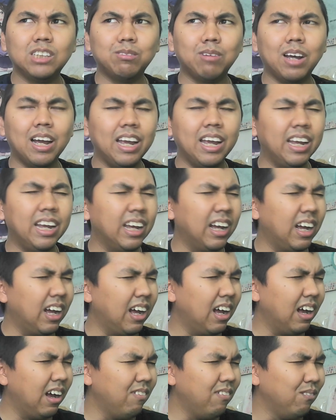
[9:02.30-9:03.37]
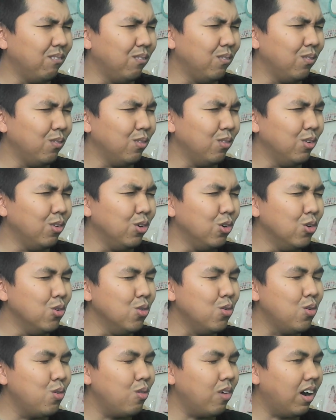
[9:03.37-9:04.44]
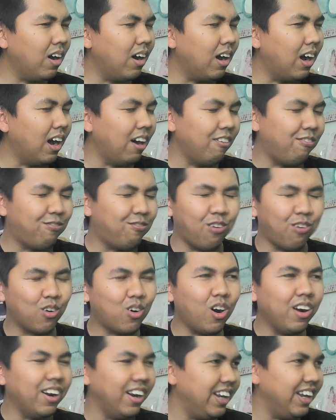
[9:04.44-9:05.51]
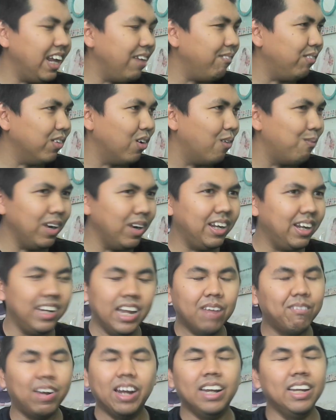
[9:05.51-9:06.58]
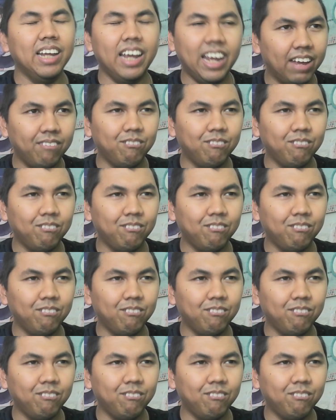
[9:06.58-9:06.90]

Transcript: by... No, I forgot her name though, but never mind.